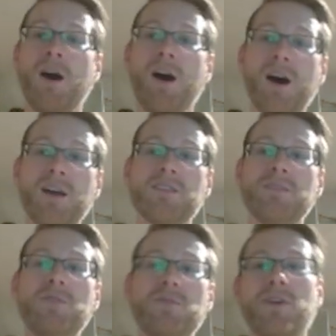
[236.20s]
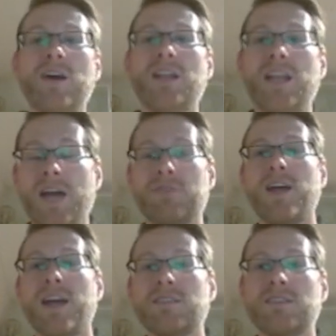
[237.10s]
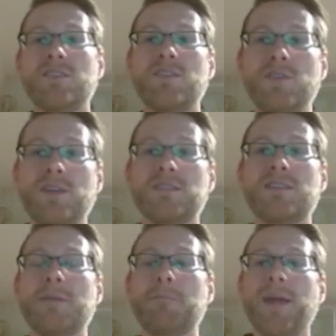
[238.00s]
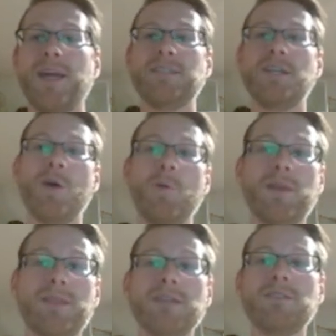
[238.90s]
awesome to finally have access to this campaign within